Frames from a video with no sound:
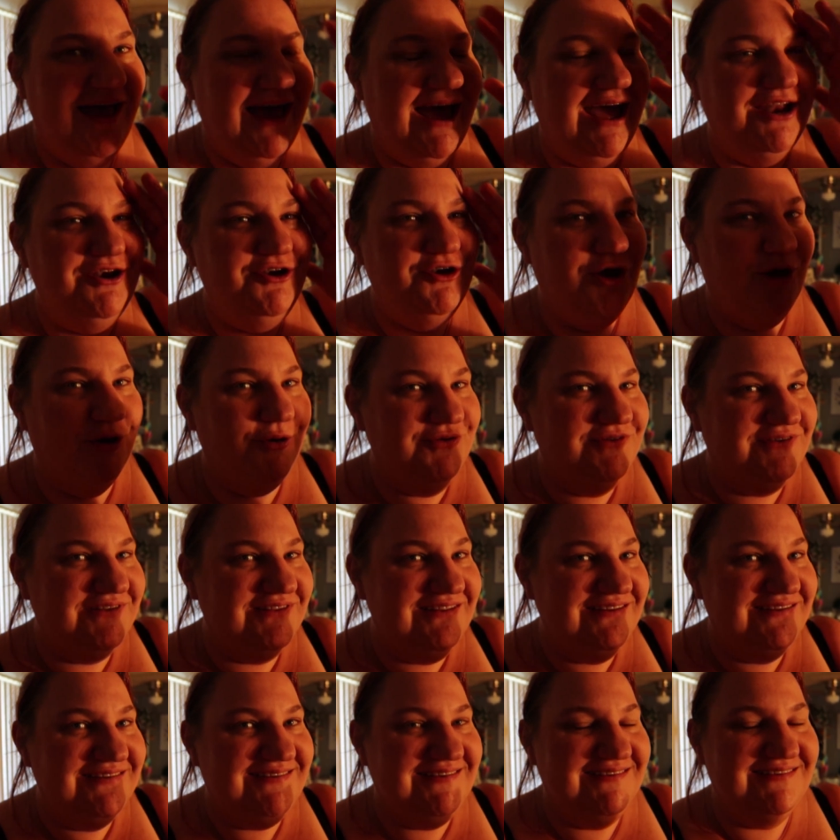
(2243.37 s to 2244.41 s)
and knows that
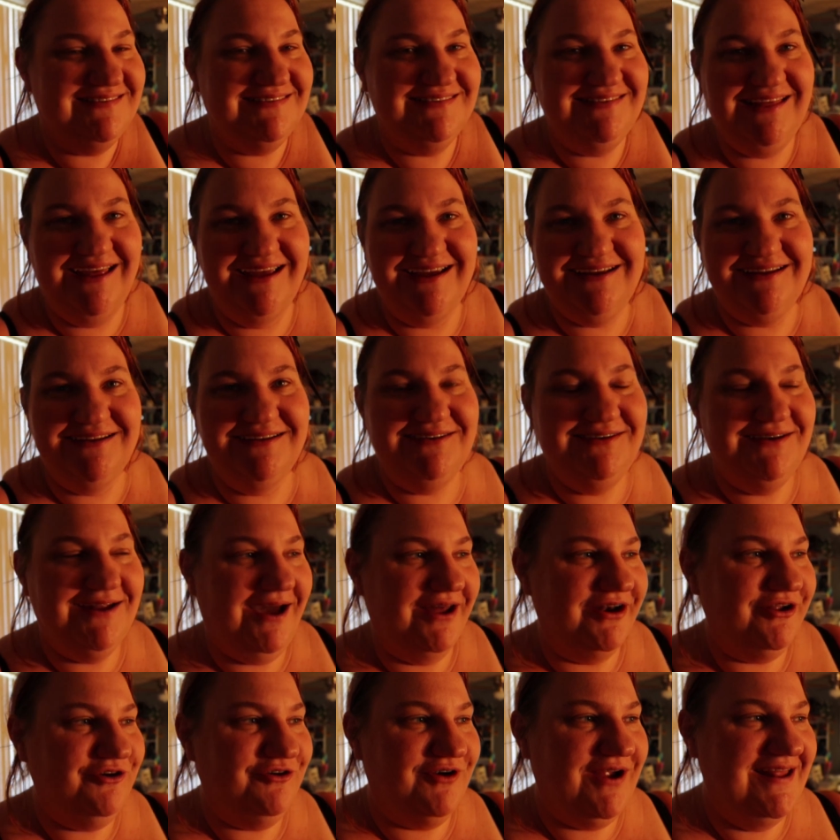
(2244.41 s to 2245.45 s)
this is, like,
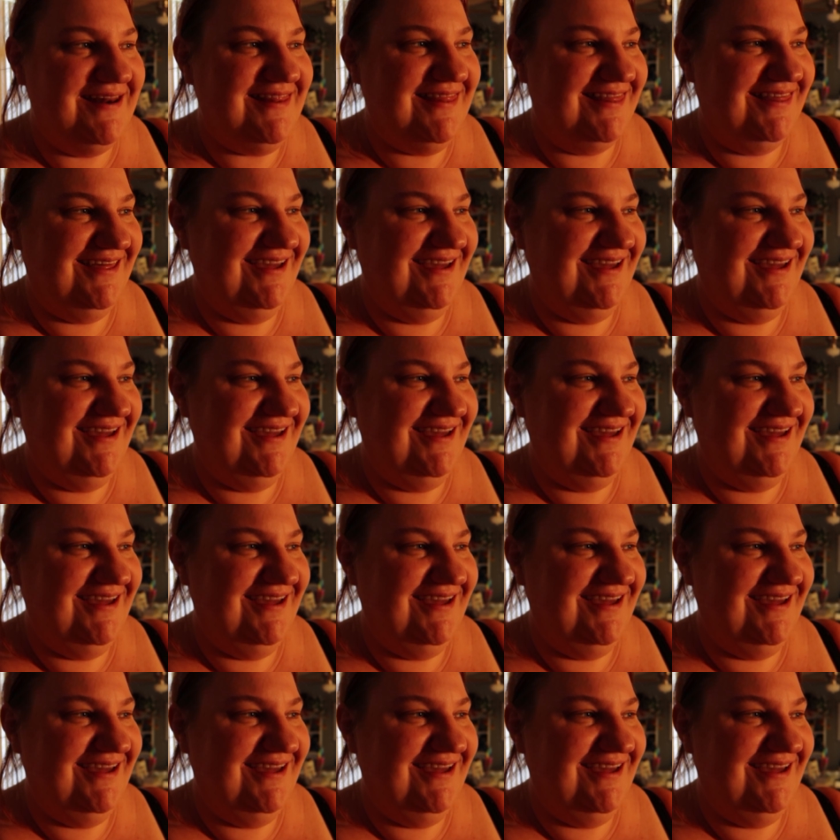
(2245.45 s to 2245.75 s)
not a great